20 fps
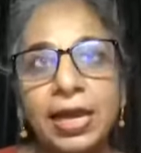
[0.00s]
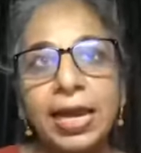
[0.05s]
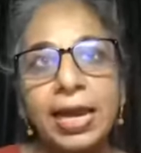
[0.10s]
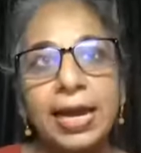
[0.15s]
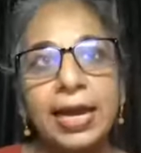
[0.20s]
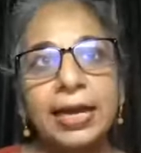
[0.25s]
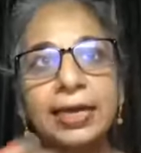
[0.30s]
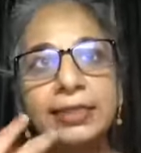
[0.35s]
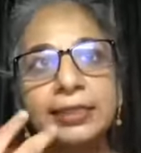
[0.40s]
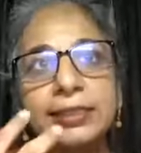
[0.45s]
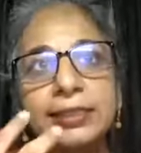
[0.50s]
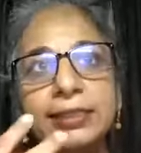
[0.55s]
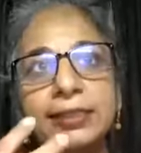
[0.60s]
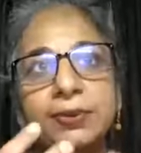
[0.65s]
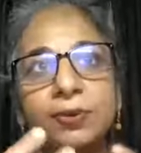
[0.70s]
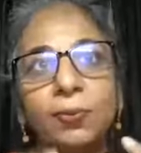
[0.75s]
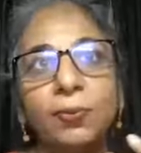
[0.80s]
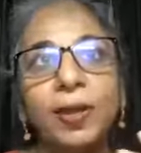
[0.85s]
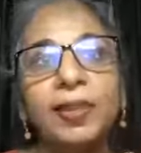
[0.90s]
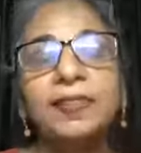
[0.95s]
And
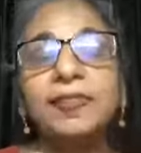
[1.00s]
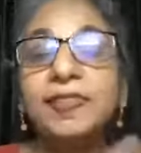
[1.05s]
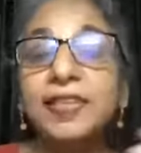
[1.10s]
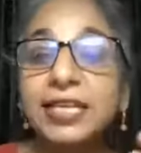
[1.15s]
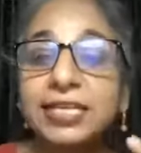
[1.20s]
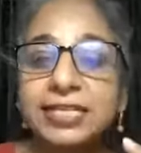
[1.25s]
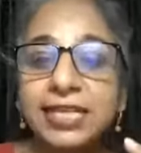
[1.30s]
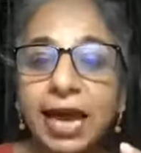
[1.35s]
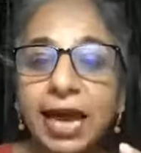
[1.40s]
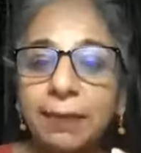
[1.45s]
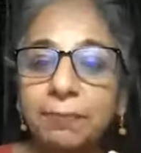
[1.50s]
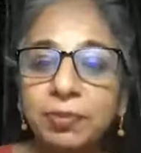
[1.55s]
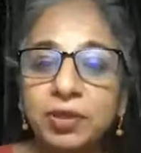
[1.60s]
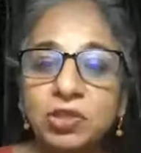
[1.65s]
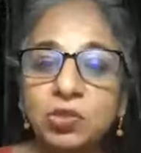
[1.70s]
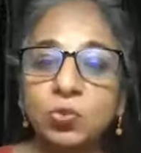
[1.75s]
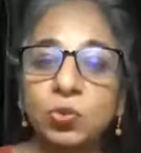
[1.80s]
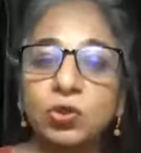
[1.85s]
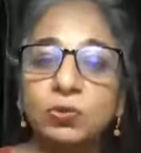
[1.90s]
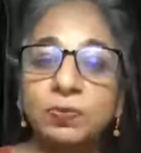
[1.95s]
when this happens,
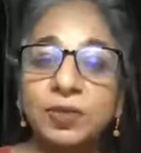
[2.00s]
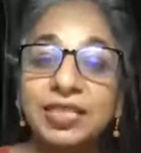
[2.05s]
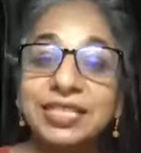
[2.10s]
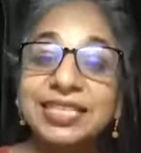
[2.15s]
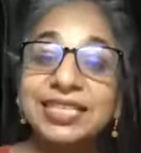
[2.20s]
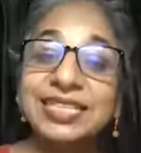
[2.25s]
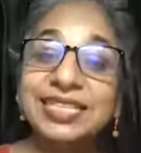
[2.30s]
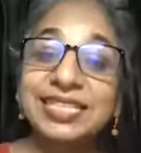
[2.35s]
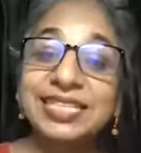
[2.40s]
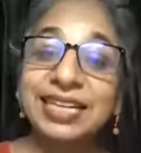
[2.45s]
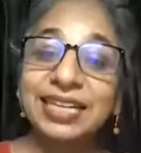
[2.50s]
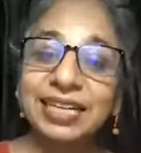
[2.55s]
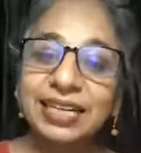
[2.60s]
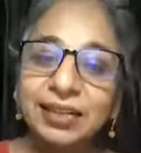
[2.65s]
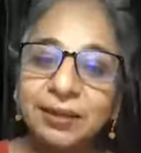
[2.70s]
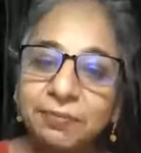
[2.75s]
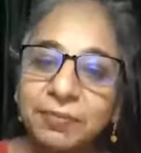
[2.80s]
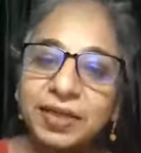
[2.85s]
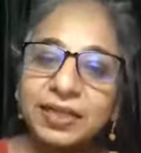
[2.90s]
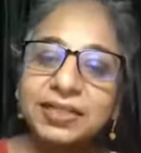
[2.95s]
what means it
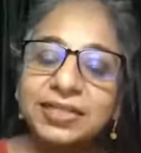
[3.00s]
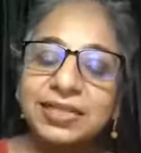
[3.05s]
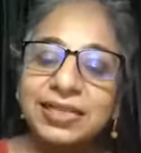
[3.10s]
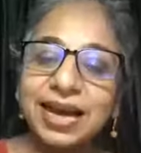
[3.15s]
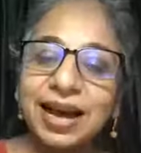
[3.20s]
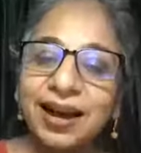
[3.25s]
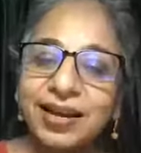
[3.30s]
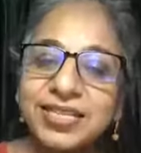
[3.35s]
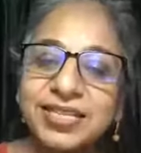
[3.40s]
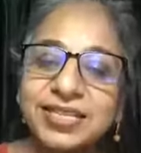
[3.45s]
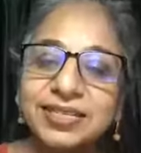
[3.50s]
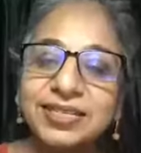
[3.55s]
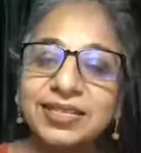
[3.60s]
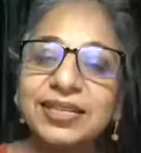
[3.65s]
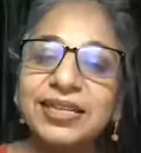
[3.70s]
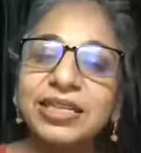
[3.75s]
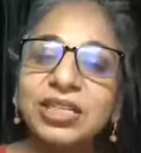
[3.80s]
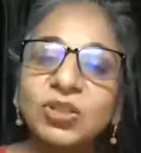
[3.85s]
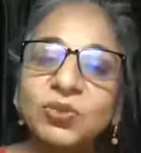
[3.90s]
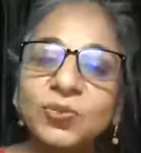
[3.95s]
limits us
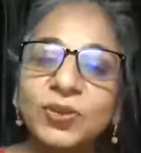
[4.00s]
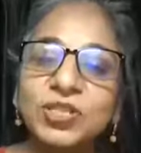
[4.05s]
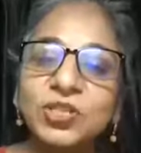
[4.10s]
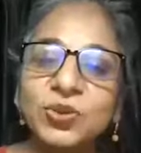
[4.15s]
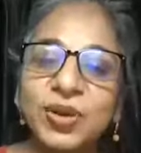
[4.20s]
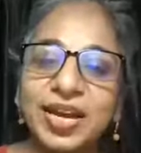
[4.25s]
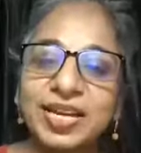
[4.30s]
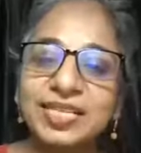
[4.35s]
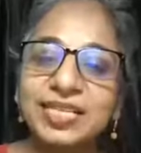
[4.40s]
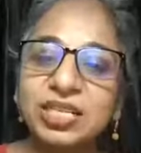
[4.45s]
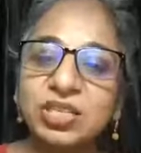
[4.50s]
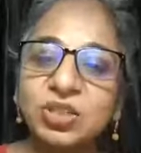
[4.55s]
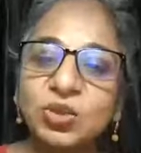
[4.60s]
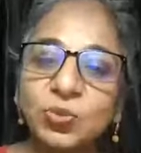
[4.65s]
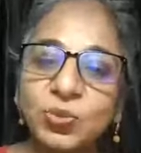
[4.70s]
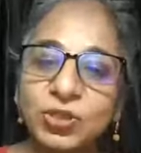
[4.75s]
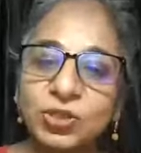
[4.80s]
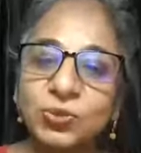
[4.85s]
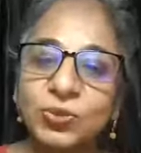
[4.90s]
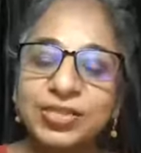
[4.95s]
as
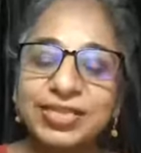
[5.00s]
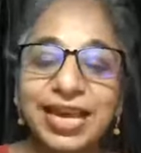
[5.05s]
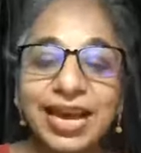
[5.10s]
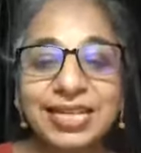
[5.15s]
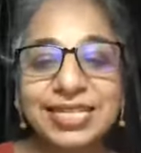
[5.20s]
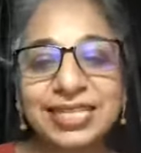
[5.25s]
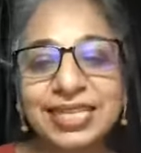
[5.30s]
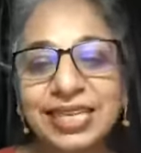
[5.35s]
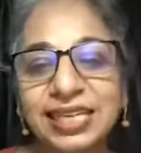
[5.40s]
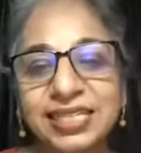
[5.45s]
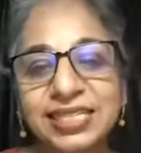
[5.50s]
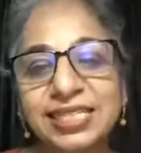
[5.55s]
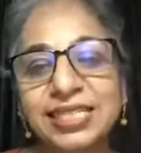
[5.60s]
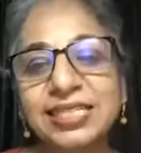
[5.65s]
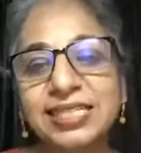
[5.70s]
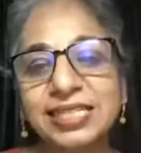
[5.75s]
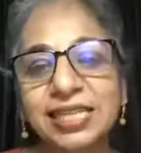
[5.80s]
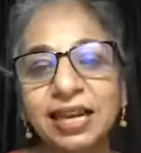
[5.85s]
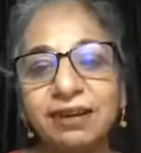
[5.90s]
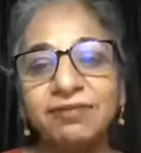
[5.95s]
individuals, as kids
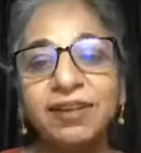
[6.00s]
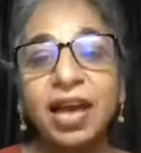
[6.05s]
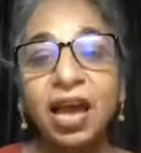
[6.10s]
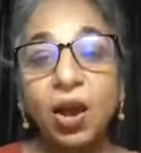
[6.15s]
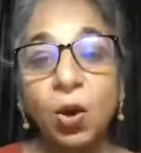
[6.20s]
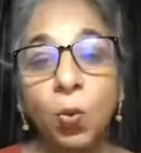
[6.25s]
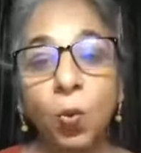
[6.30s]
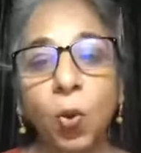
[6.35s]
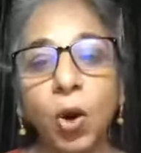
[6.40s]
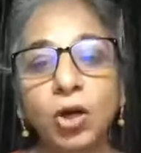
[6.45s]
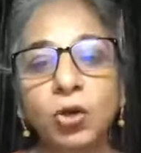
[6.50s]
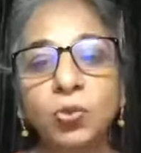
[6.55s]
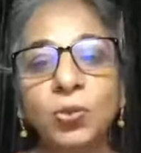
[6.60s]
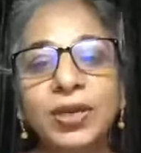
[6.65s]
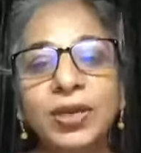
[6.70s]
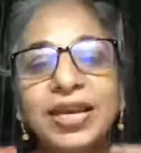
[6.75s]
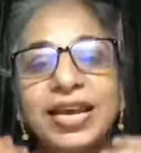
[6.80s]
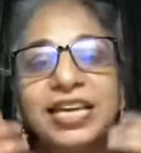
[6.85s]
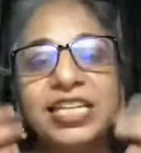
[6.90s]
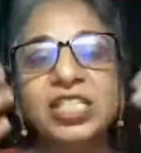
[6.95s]
itself, what we
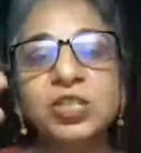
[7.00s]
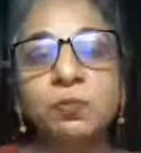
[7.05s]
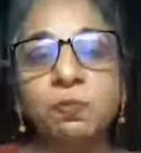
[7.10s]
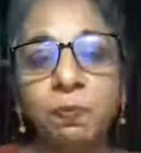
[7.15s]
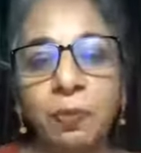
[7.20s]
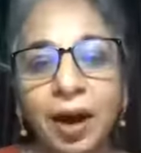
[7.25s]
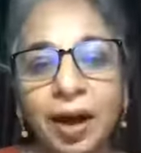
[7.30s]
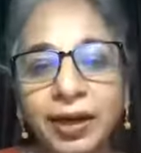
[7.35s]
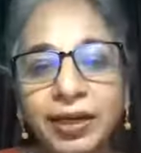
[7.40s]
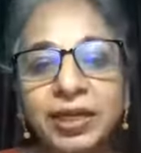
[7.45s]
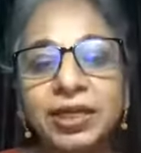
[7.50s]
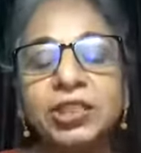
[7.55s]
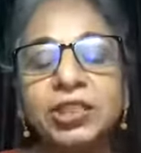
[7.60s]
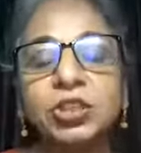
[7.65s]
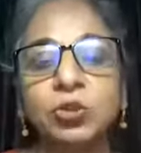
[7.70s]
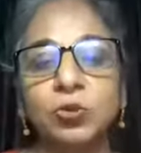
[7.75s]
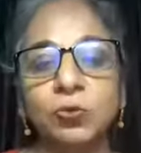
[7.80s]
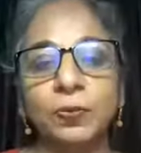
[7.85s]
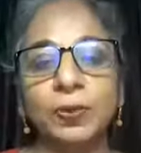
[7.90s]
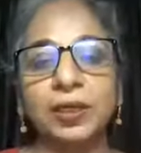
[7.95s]
aspire
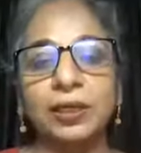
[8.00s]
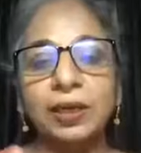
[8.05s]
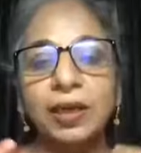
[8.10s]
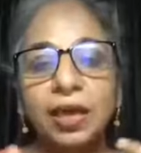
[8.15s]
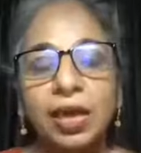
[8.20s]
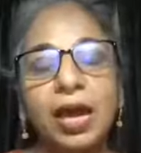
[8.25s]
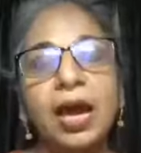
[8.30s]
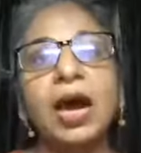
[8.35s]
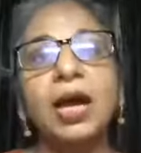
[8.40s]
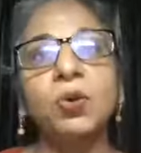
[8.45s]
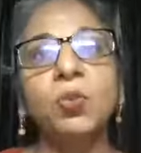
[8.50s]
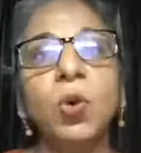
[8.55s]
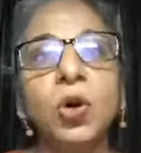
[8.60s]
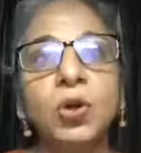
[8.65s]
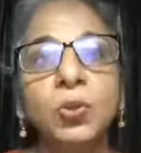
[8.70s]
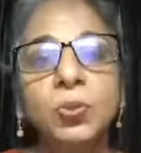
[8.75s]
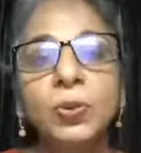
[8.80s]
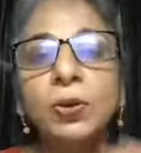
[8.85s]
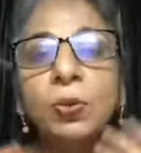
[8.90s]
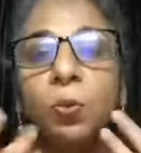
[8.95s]
to be and what
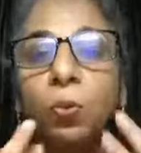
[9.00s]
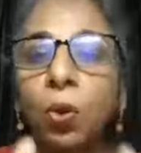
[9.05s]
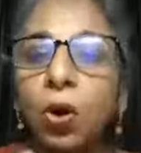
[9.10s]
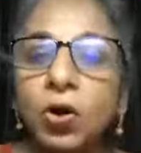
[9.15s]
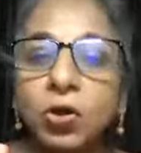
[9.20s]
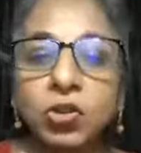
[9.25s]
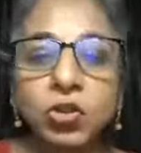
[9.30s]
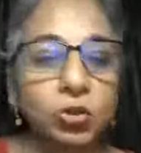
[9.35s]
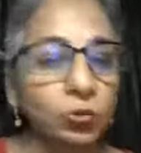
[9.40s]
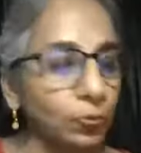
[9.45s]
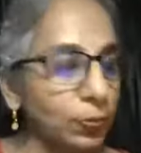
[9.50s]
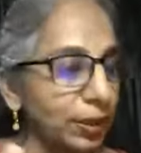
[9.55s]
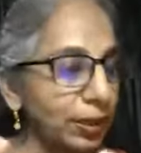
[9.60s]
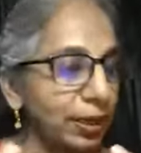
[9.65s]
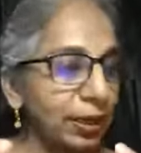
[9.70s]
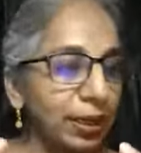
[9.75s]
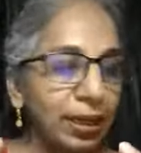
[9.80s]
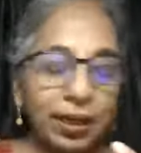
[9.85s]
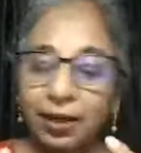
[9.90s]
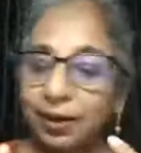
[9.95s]
we want to be.
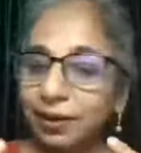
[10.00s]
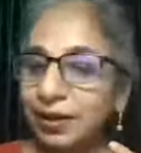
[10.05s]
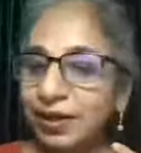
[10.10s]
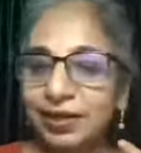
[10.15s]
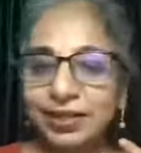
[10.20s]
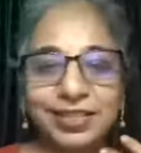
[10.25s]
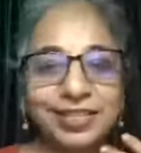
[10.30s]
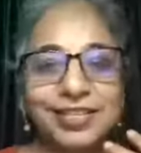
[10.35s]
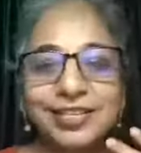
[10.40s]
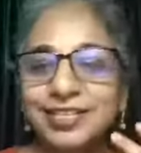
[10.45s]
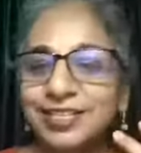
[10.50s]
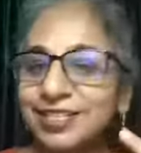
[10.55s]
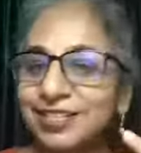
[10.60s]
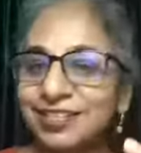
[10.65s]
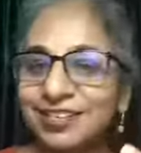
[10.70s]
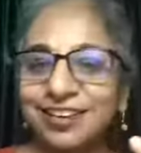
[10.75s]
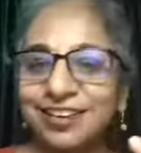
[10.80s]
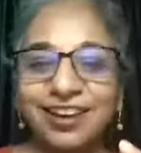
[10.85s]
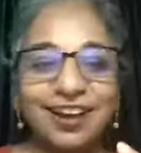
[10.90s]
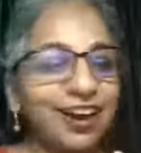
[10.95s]
It is
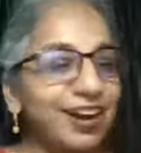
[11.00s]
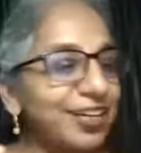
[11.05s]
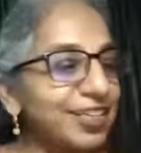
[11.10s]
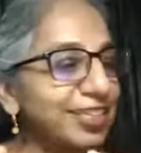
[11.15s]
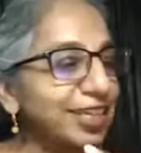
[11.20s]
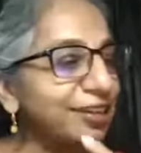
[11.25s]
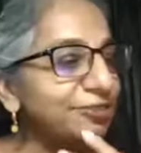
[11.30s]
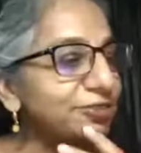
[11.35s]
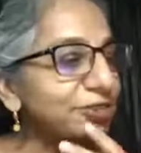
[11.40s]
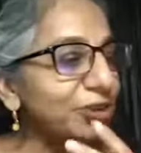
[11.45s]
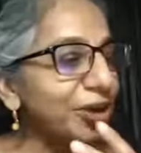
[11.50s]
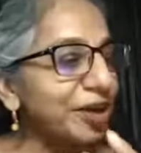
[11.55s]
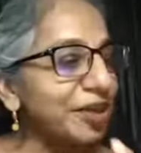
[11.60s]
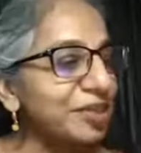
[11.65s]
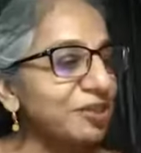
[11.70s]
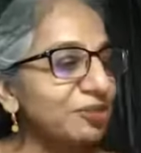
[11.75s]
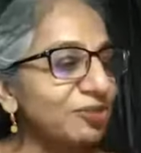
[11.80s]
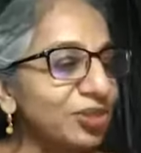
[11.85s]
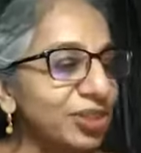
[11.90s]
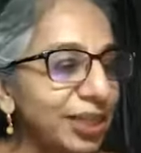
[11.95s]
a tough
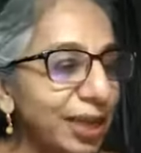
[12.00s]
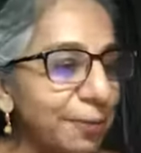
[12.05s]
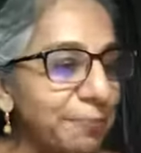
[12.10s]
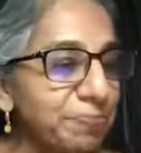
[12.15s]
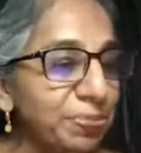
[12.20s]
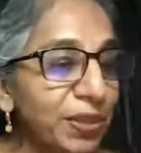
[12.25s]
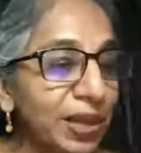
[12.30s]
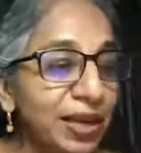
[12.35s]
task for them.